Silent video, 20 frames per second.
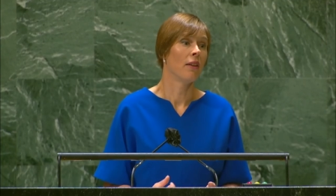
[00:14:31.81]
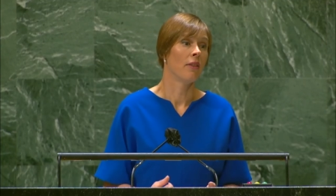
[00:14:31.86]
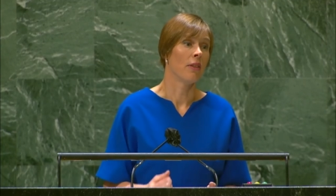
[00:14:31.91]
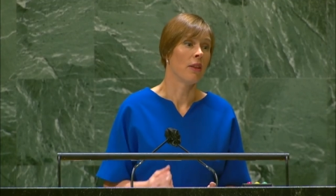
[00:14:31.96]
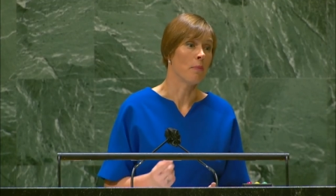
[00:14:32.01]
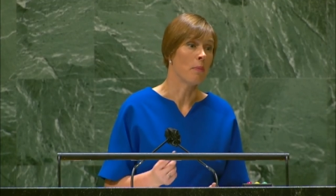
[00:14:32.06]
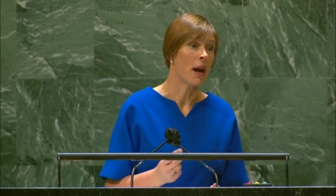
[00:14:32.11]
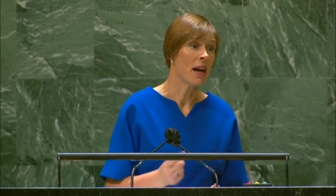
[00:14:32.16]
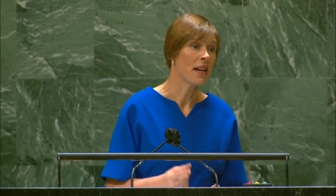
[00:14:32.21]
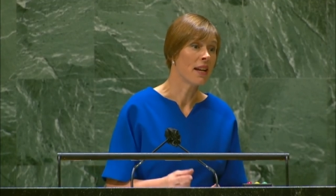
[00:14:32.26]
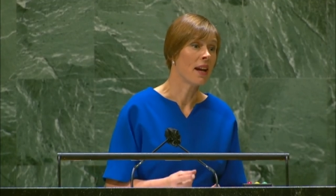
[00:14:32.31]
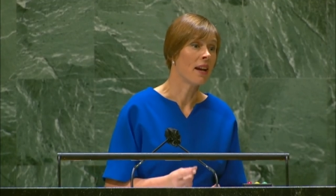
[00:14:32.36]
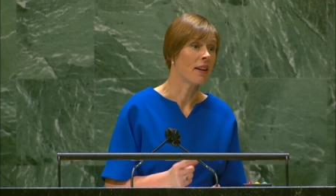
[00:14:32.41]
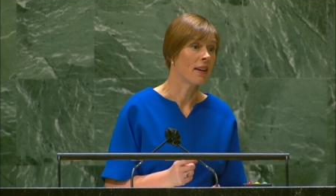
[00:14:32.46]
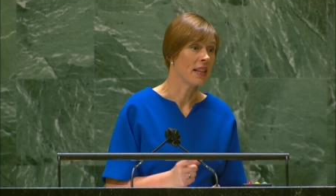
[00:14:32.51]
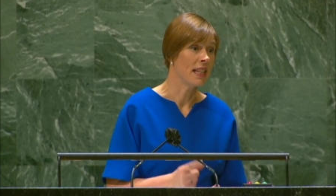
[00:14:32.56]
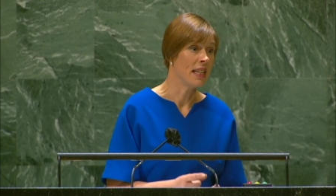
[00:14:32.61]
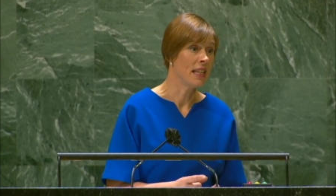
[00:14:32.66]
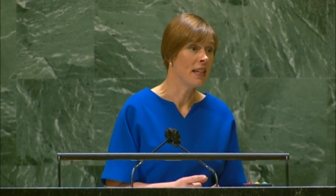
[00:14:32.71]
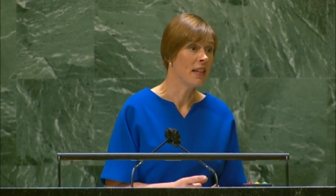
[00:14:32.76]
the manner
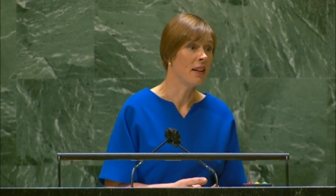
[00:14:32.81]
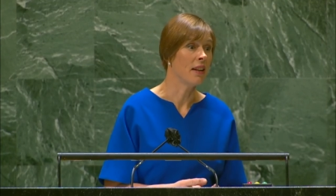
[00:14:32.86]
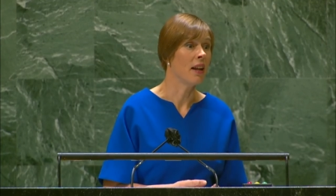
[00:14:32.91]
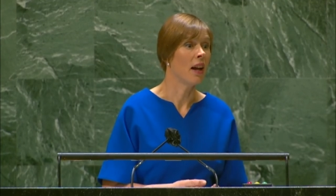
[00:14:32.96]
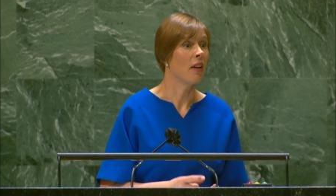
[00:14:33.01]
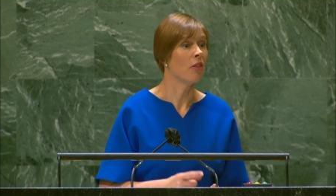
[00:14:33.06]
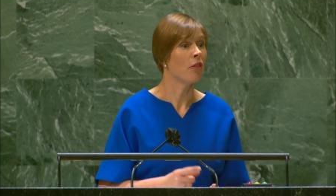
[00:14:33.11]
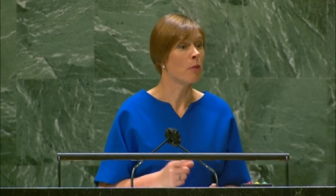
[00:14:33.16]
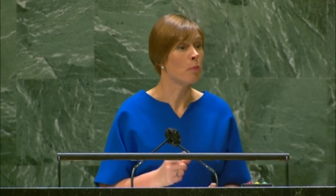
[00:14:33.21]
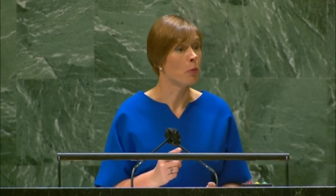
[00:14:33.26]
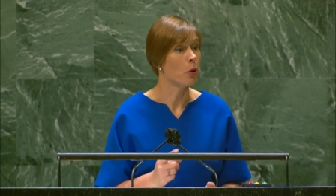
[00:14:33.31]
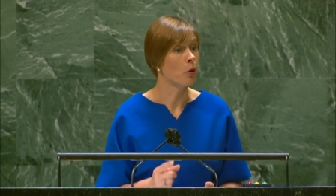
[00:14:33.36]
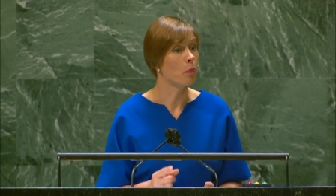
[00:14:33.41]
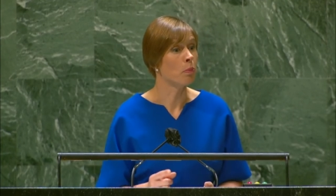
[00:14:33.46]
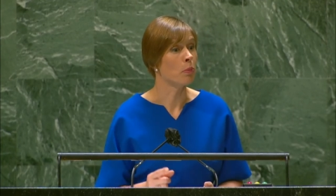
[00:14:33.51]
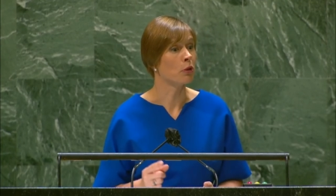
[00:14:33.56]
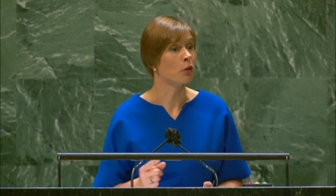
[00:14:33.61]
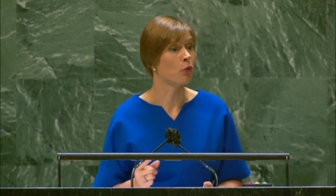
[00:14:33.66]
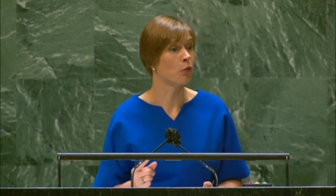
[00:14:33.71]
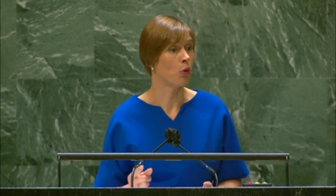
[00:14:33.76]
in and the
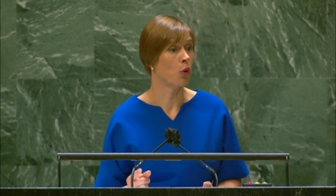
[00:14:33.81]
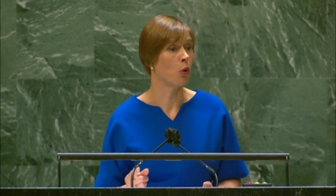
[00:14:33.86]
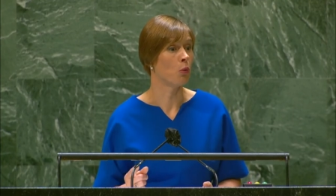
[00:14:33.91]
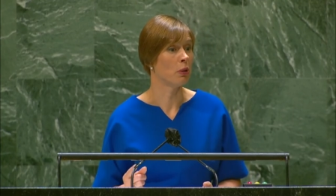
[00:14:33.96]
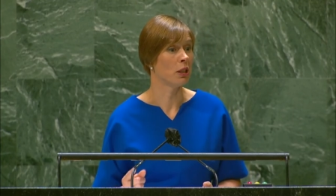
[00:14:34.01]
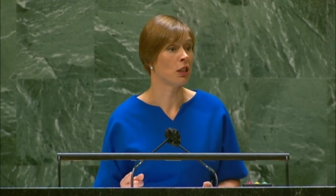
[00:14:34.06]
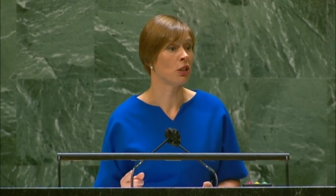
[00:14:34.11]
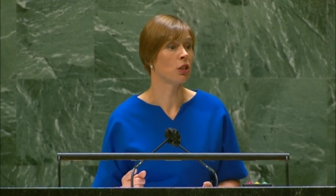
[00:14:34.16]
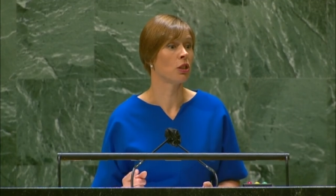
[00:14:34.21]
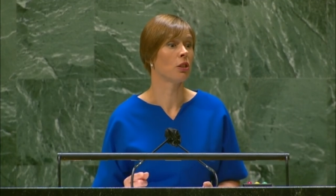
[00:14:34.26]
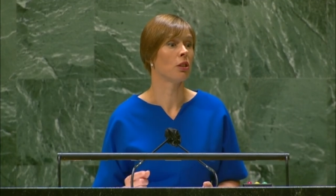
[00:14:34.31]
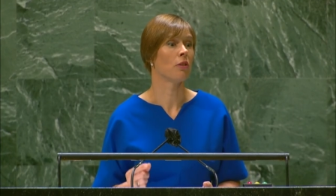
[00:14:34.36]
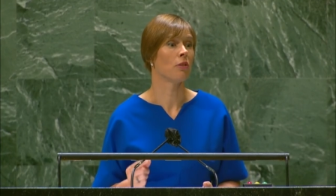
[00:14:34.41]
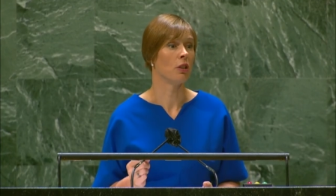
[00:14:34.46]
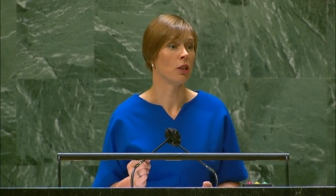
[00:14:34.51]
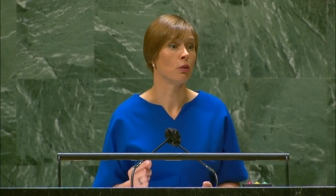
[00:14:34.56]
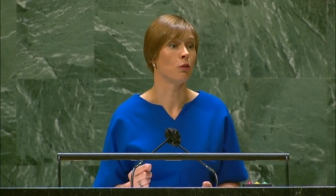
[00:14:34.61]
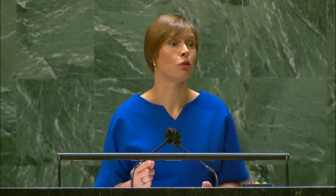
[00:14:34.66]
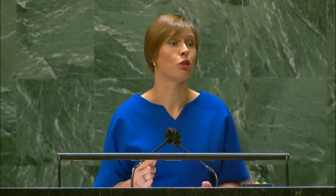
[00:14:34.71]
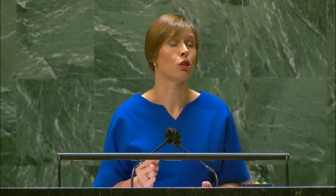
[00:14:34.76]
purpose for which
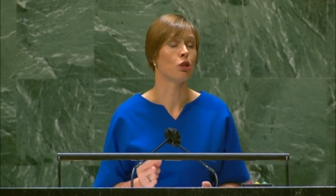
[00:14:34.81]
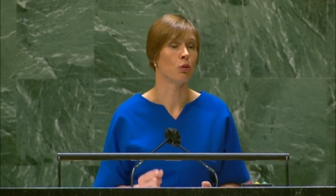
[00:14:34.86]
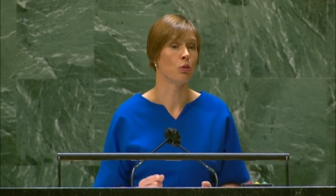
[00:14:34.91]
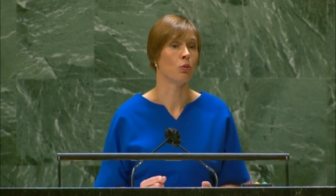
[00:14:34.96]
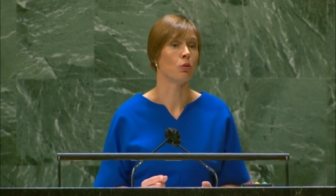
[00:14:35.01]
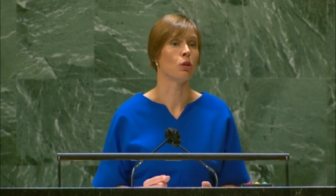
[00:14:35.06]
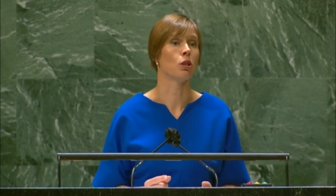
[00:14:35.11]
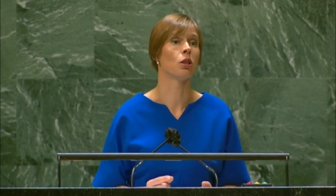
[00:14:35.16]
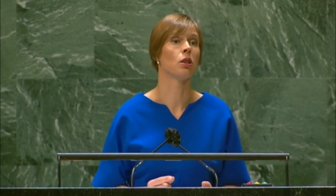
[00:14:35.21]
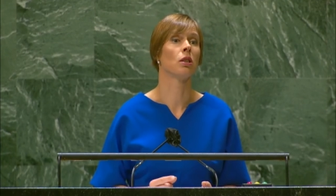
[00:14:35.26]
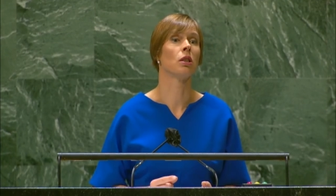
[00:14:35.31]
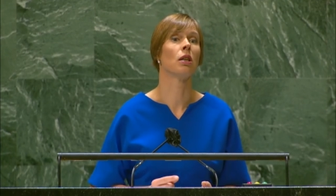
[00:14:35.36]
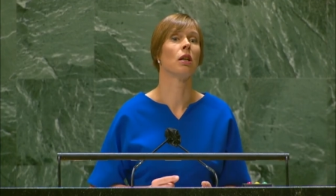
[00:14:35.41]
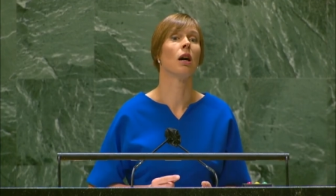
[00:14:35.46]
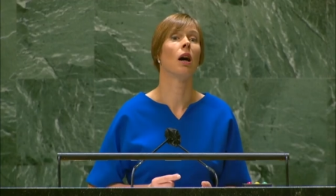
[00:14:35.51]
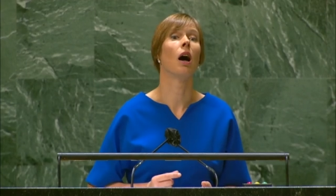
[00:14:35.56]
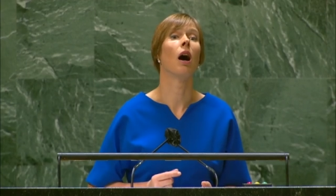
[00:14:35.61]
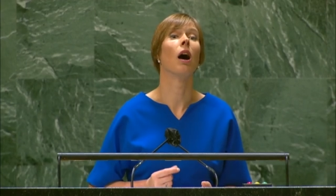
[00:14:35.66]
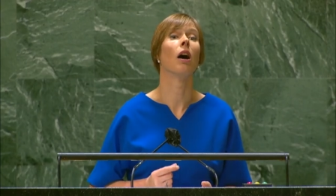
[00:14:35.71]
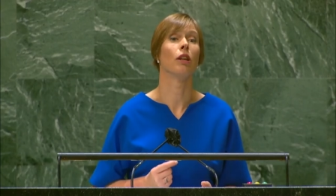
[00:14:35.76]
those tools
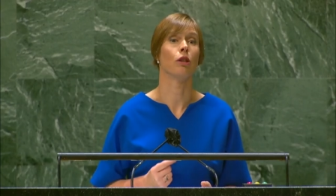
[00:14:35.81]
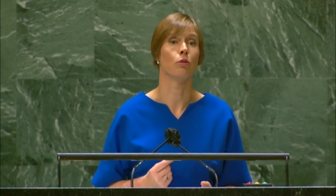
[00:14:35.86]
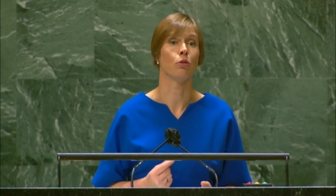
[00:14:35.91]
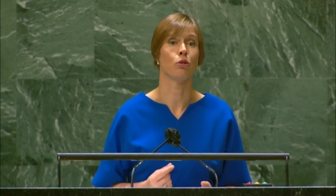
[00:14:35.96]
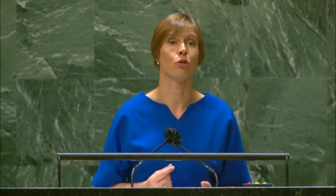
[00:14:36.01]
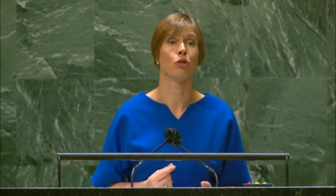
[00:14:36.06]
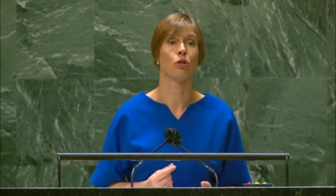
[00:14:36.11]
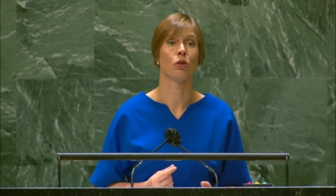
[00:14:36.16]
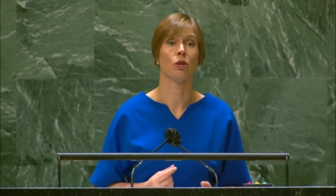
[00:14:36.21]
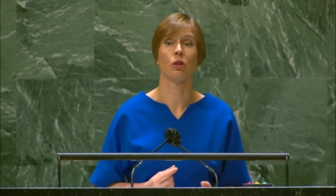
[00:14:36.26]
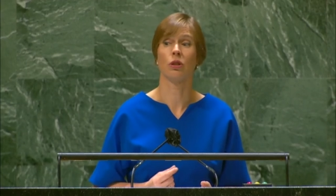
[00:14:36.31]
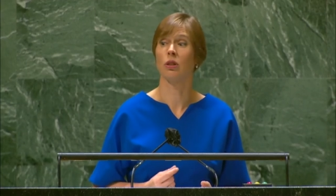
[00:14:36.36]
are used.